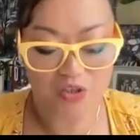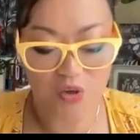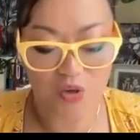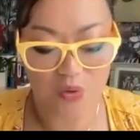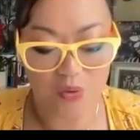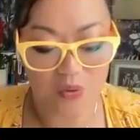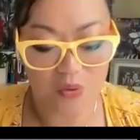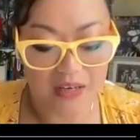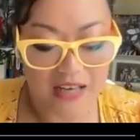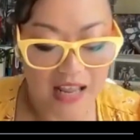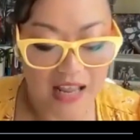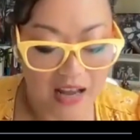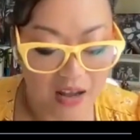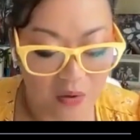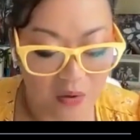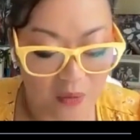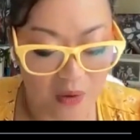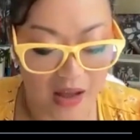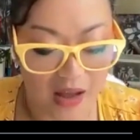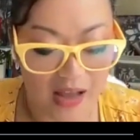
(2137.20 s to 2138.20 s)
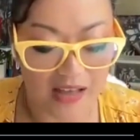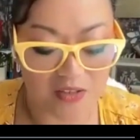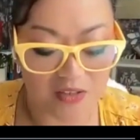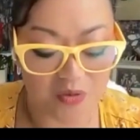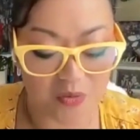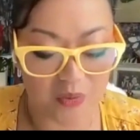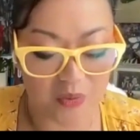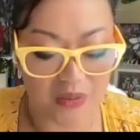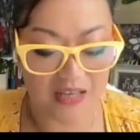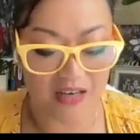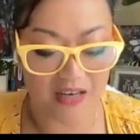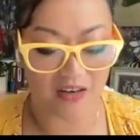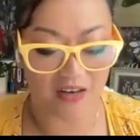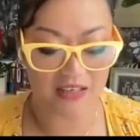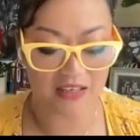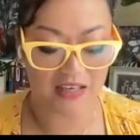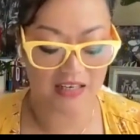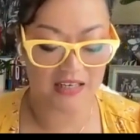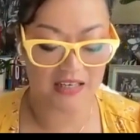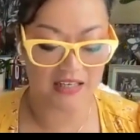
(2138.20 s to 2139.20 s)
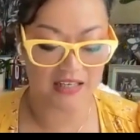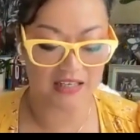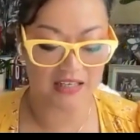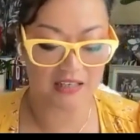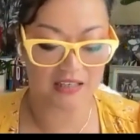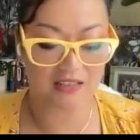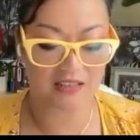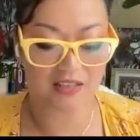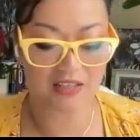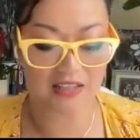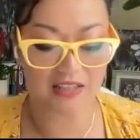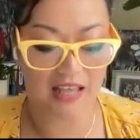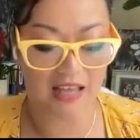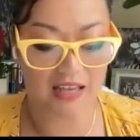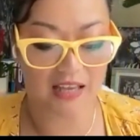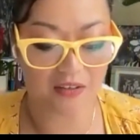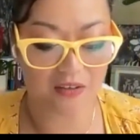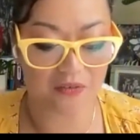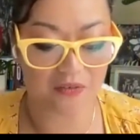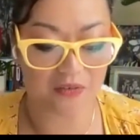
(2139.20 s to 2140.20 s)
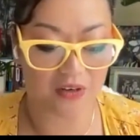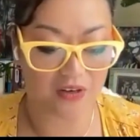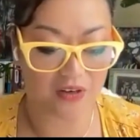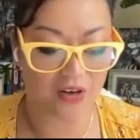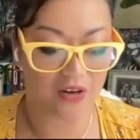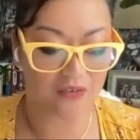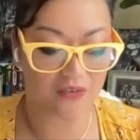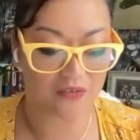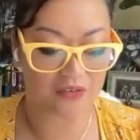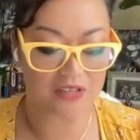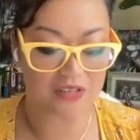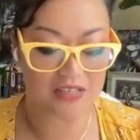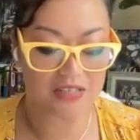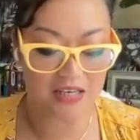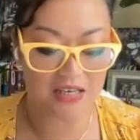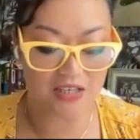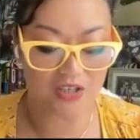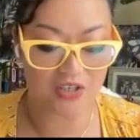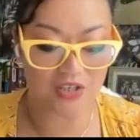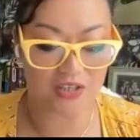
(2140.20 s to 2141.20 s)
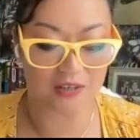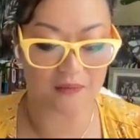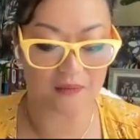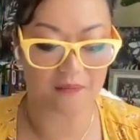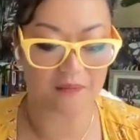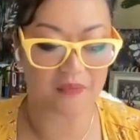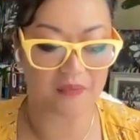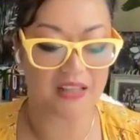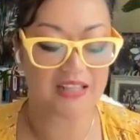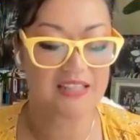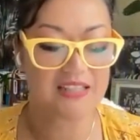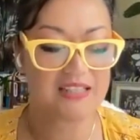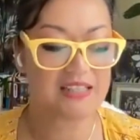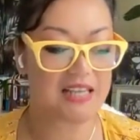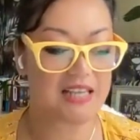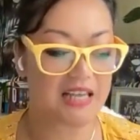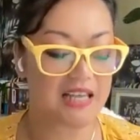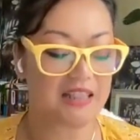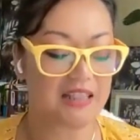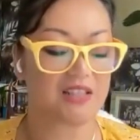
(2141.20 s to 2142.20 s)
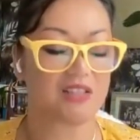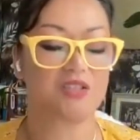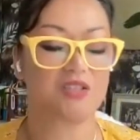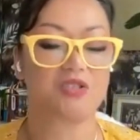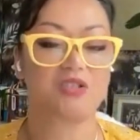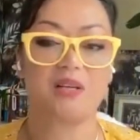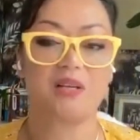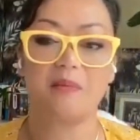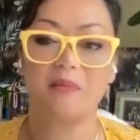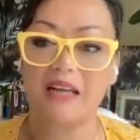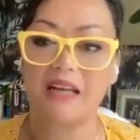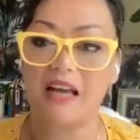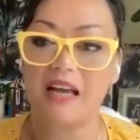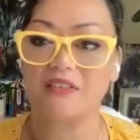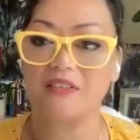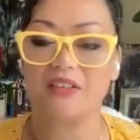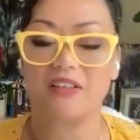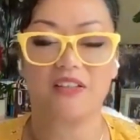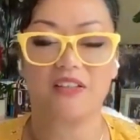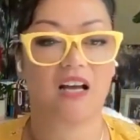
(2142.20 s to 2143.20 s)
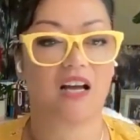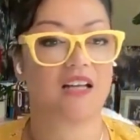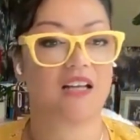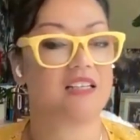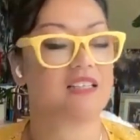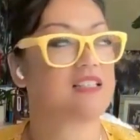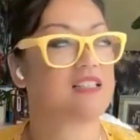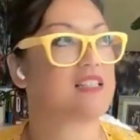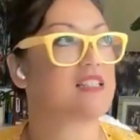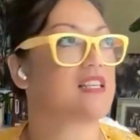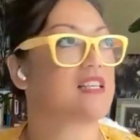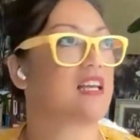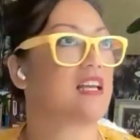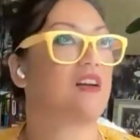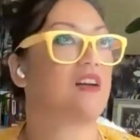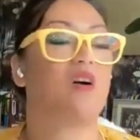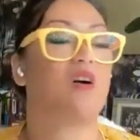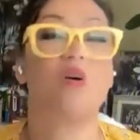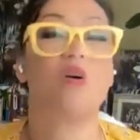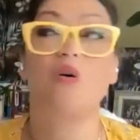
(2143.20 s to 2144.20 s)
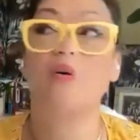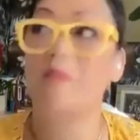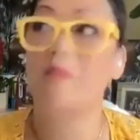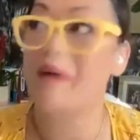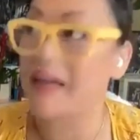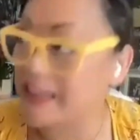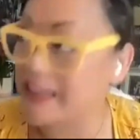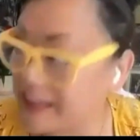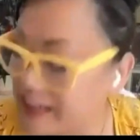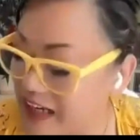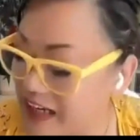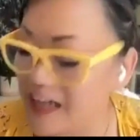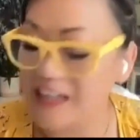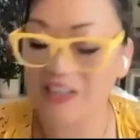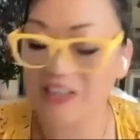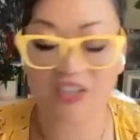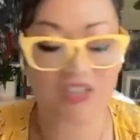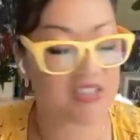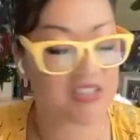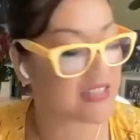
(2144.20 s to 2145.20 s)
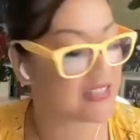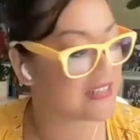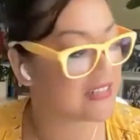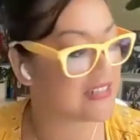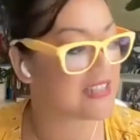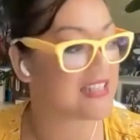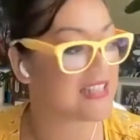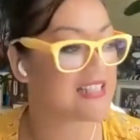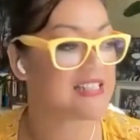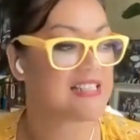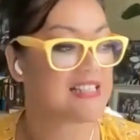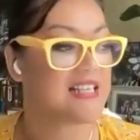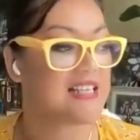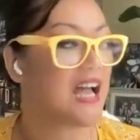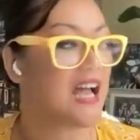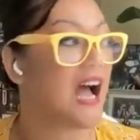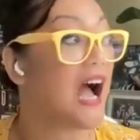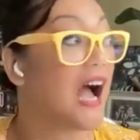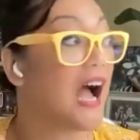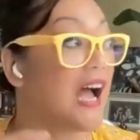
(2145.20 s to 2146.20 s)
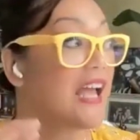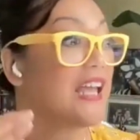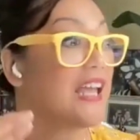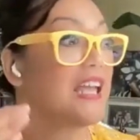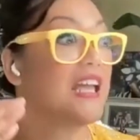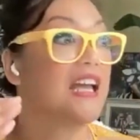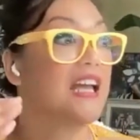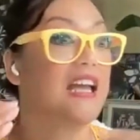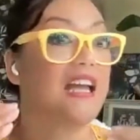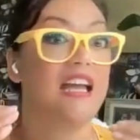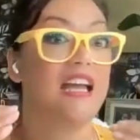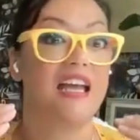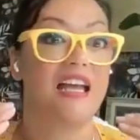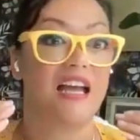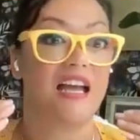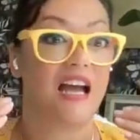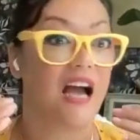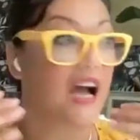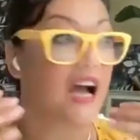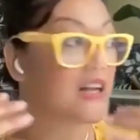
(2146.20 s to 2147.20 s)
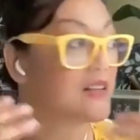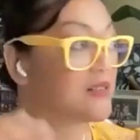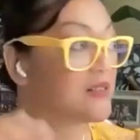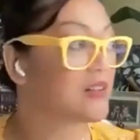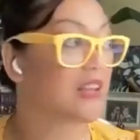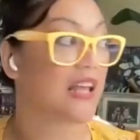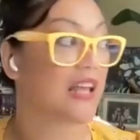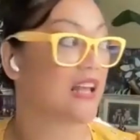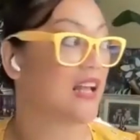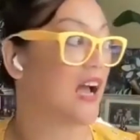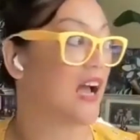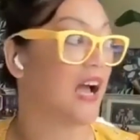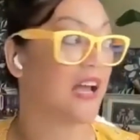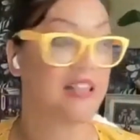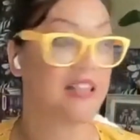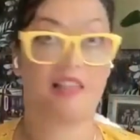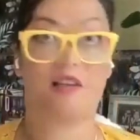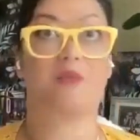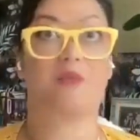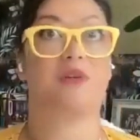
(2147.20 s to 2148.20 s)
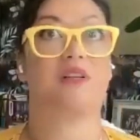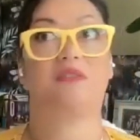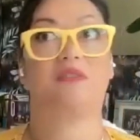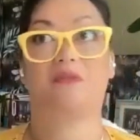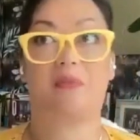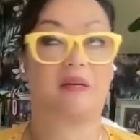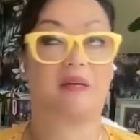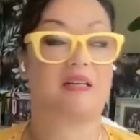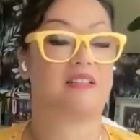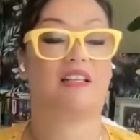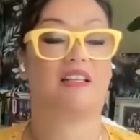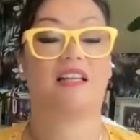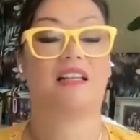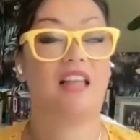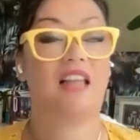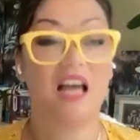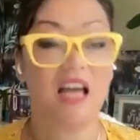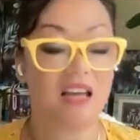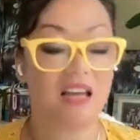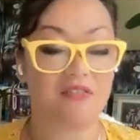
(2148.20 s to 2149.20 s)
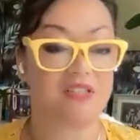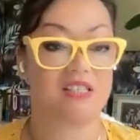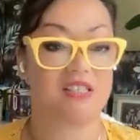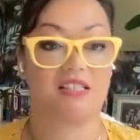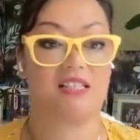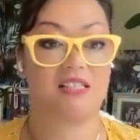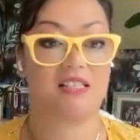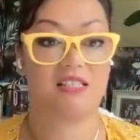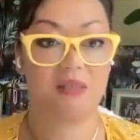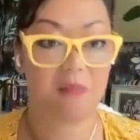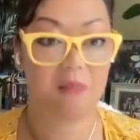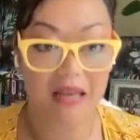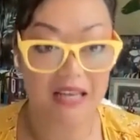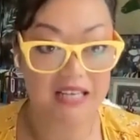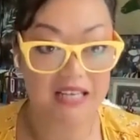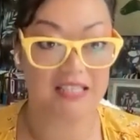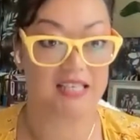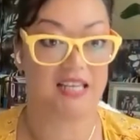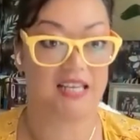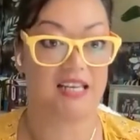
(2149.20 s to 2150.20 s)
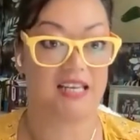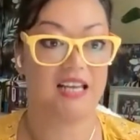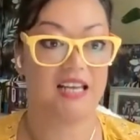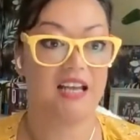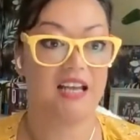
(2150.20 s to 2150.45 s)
so now as we are getting to the end of our conversation, let's say that there's somebody out there in the audience that's like, oh my gosh, Sandy, I think we live parallel lives. This is amazing.